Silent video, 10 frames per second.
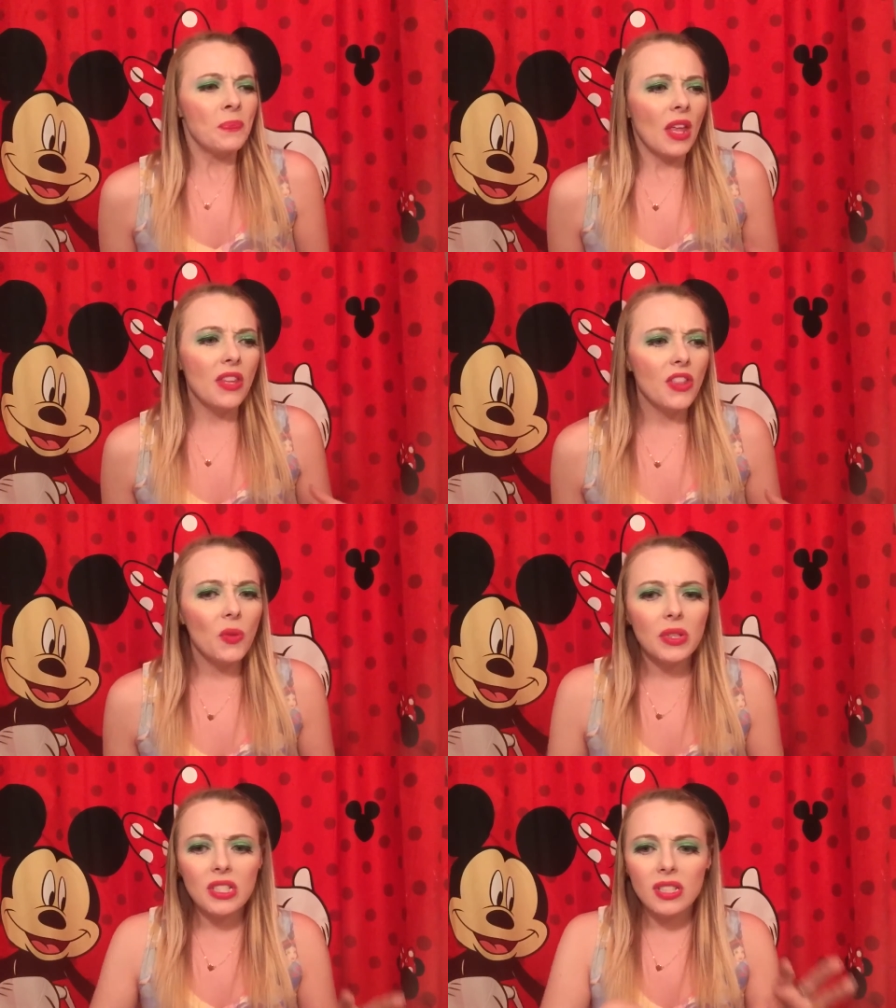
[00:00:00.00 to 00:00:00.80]
And then
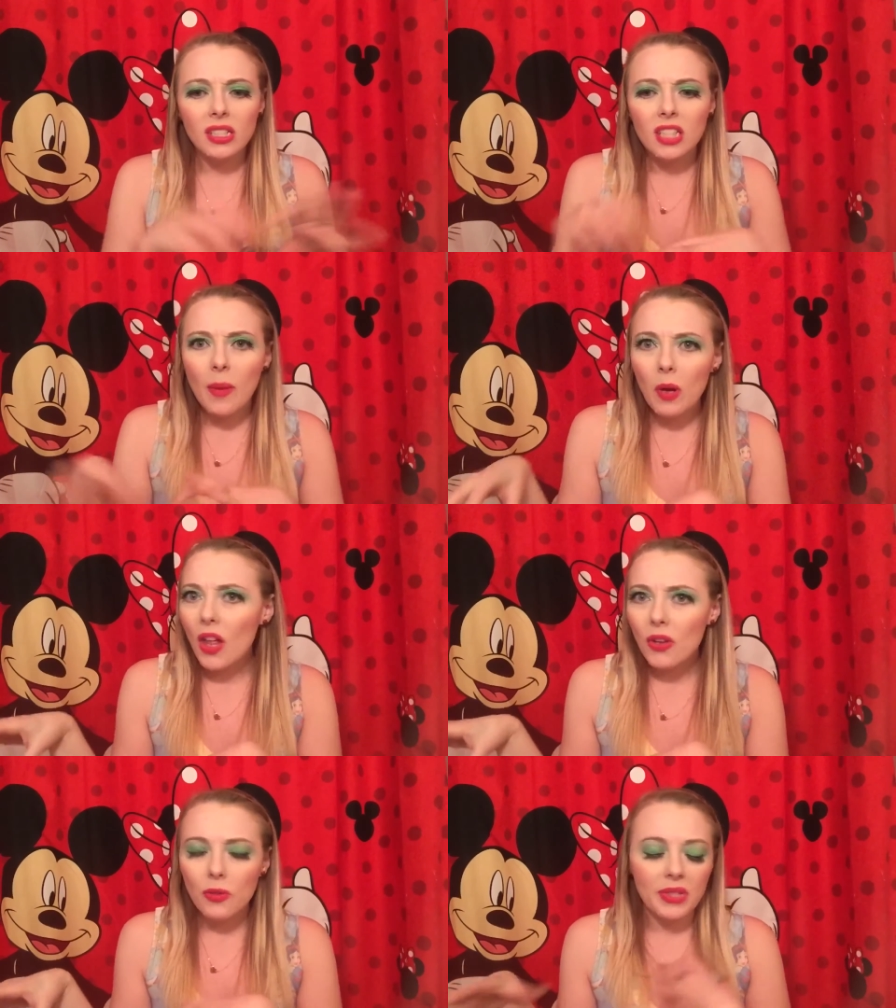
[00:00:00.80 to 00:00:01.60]
there were just like a couple
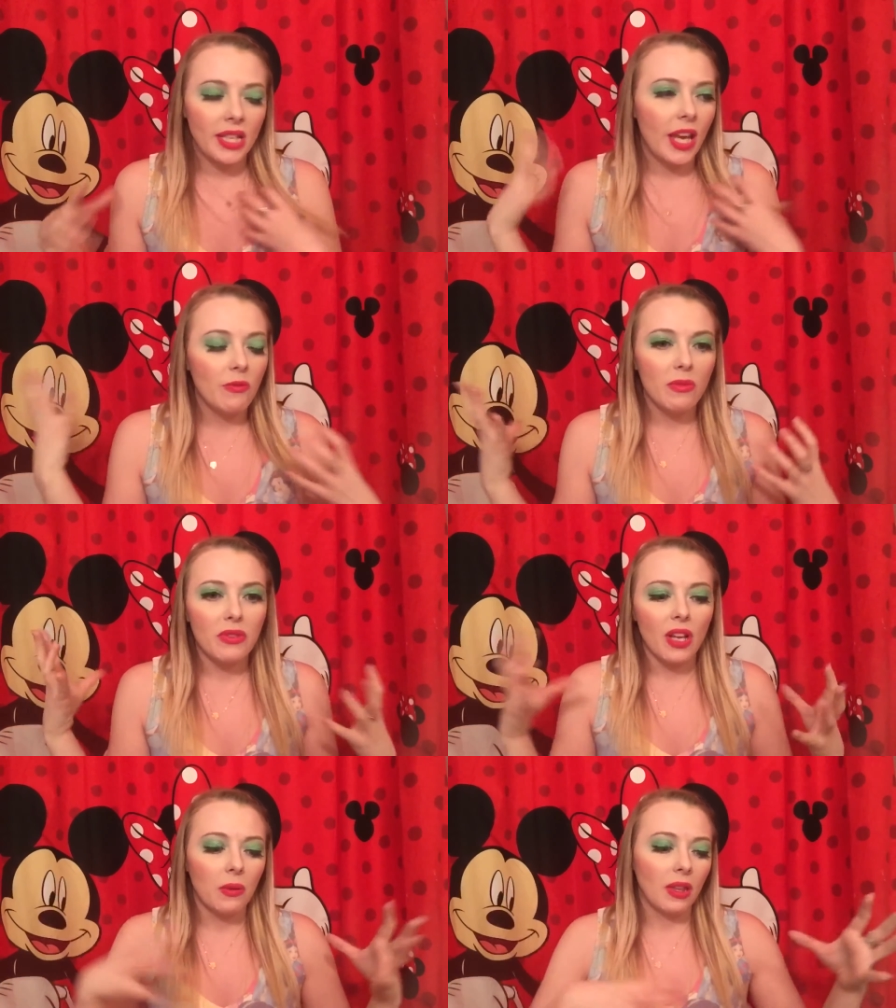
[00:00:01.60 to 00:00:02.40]
other rooms I can't
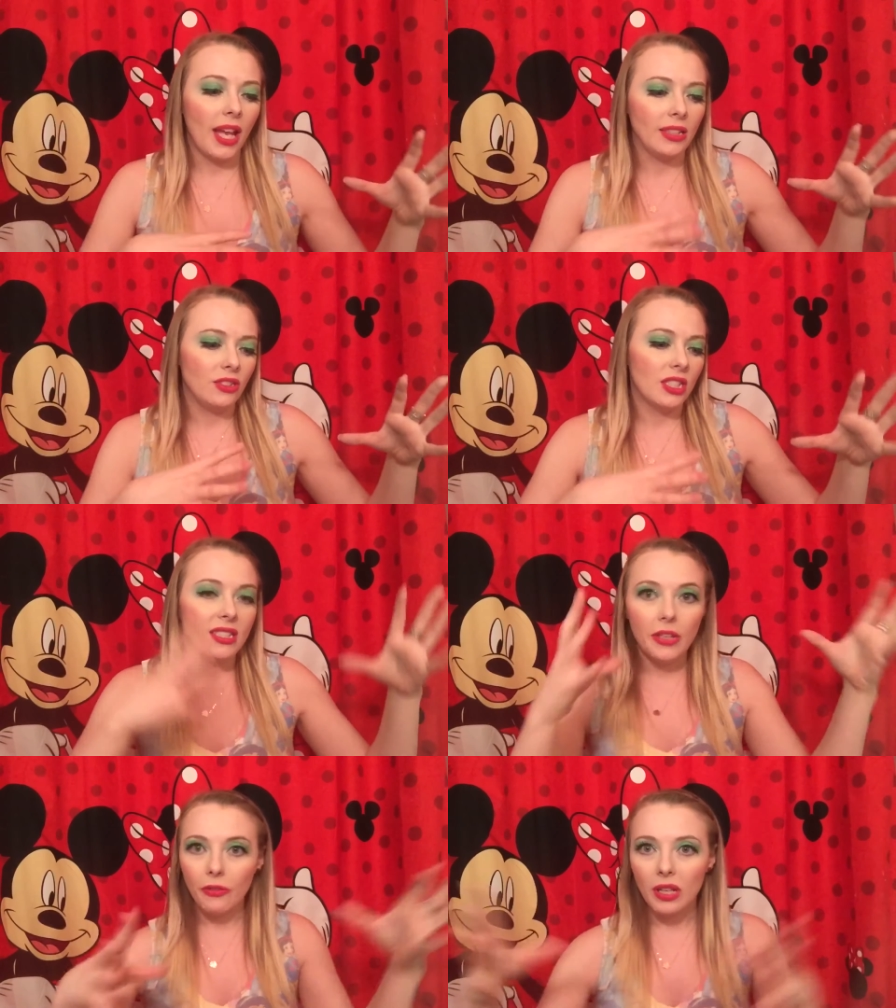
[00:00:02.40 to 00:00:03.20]
remember that were like just
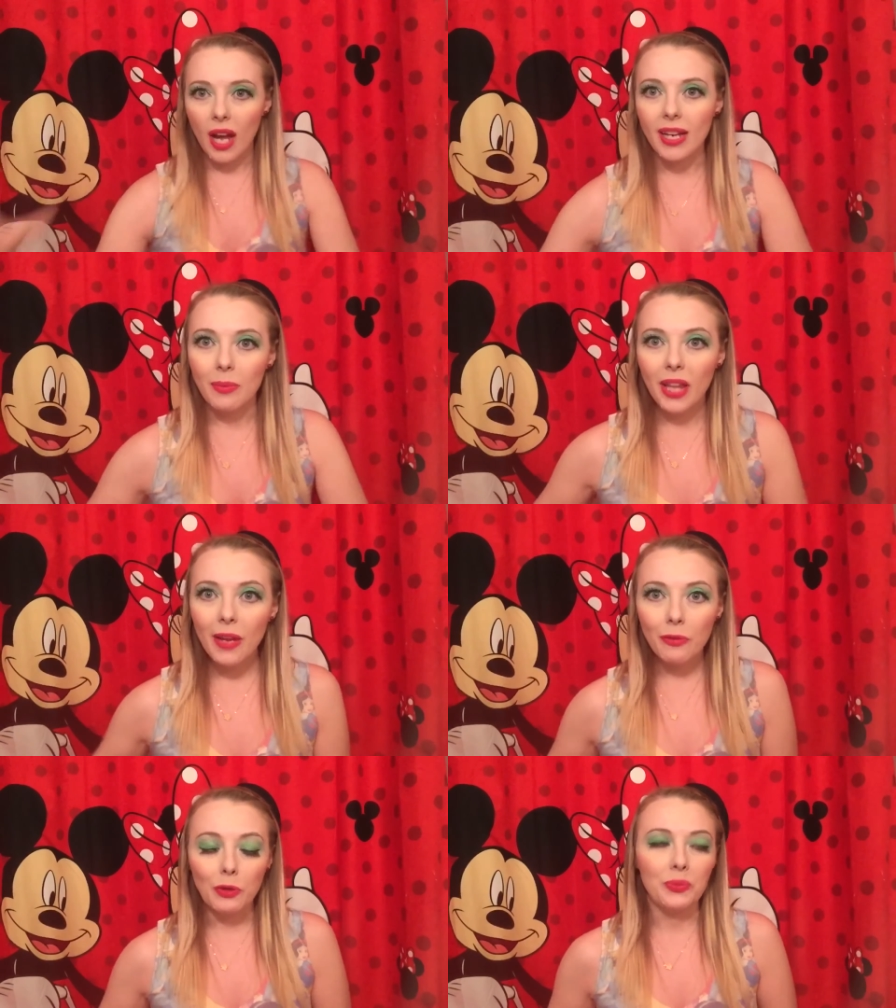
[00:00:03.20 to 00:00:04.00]
different kind of
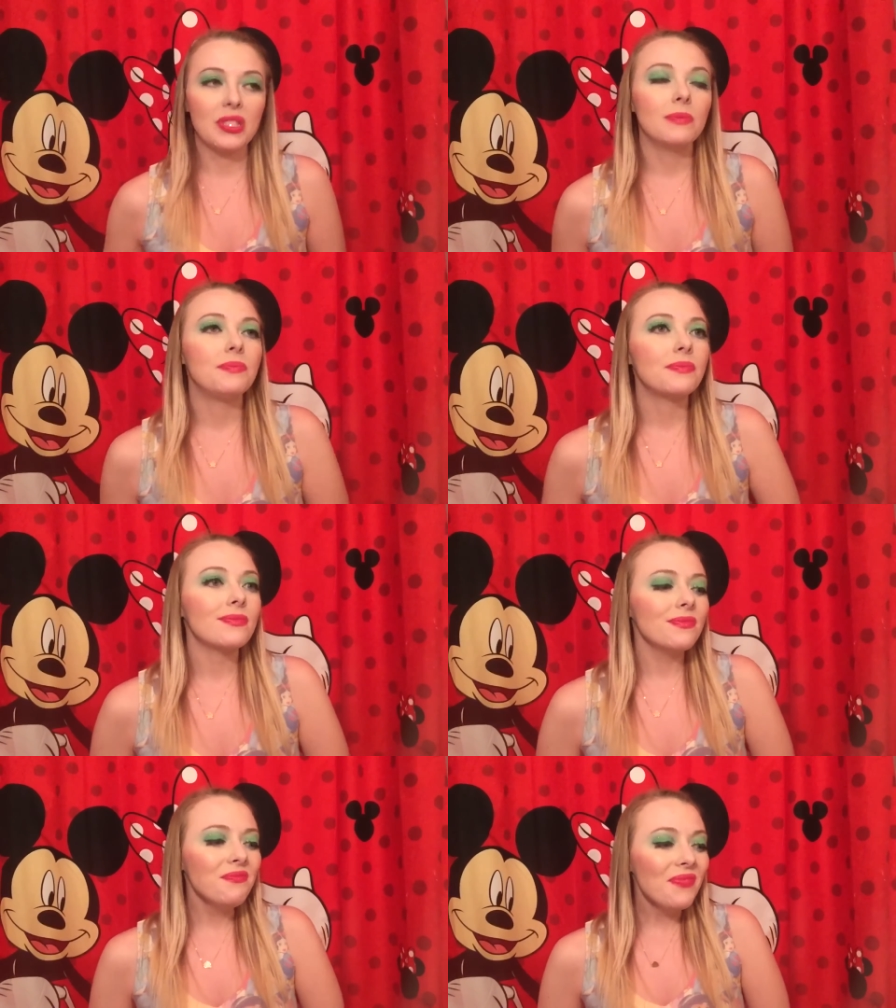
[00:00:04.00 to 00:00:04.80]
playrooms.
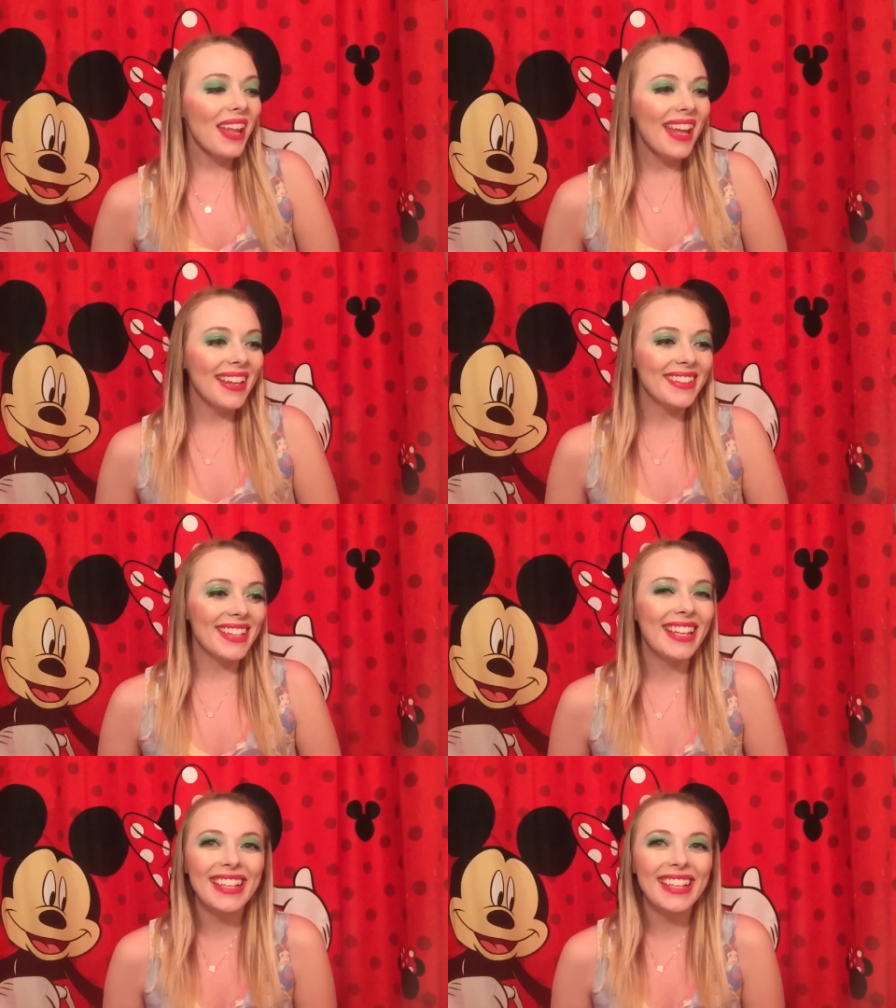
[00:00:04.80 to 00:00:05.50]
And